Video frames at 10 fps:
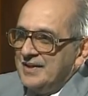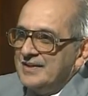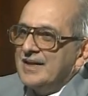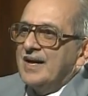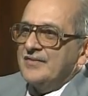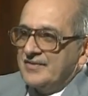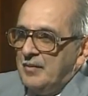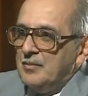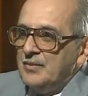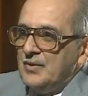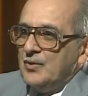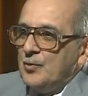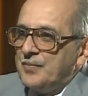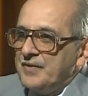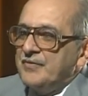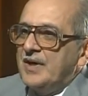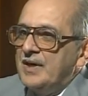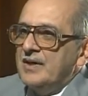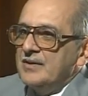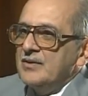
There are some who prefer,